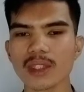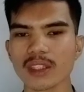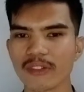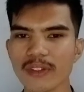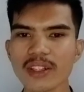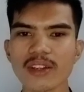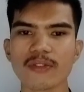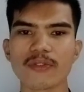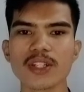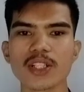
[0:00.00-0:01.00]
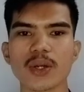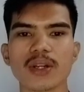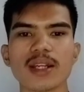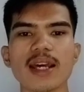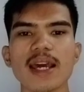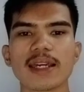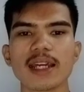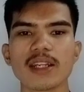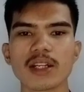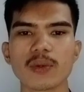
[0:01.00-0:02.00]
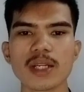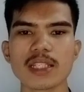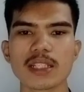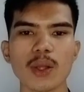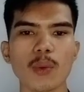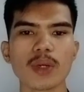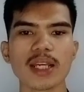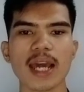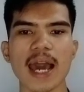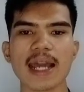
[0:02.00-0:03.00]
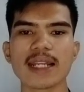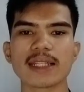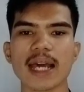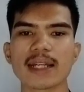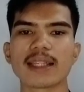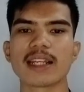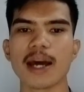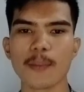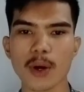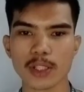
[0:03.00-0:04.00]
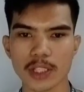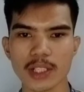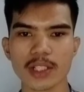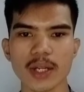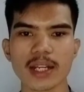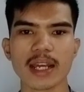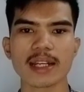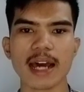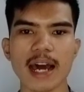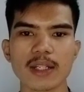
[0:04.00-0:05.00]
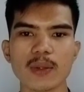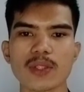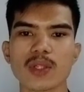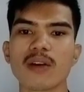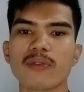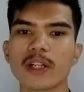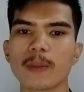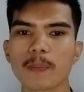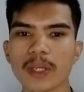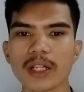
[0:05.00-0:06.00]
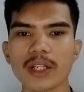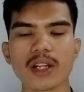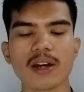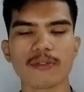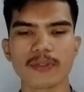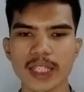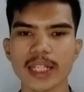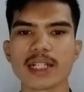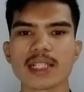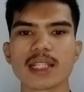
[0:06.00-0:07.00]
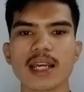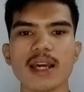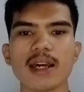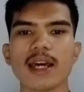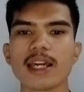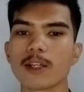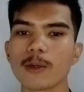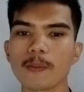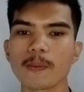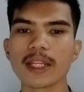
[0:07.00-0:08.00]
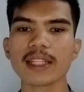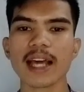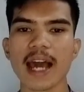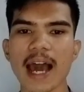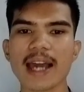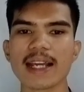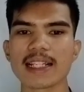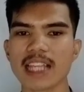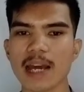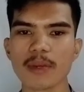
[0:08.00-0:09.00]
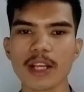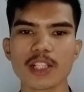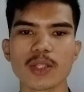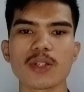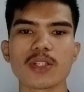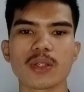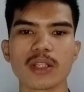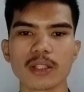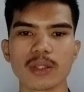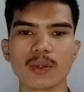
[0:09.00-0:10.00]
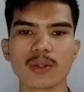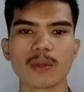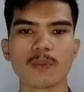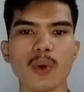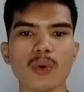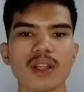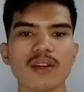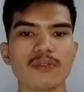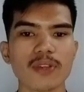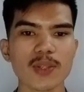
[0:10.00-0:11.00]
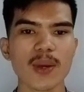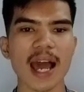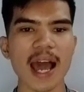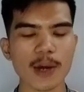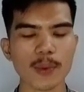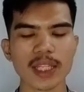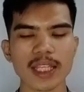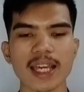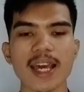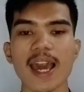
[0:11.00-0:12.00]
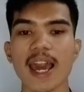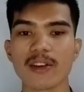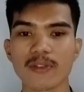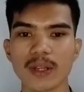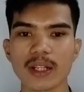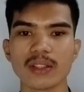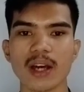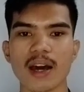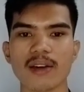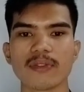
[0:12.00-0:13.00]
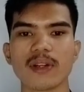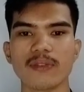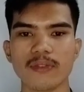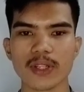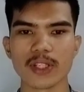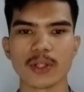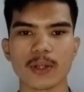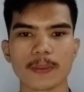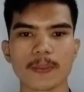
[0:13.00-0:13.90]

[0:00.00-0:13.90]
The field of vision can decrease slowly undetected among children and adults over a period of years. A complete eye examination should include both visual acuity and field of vision.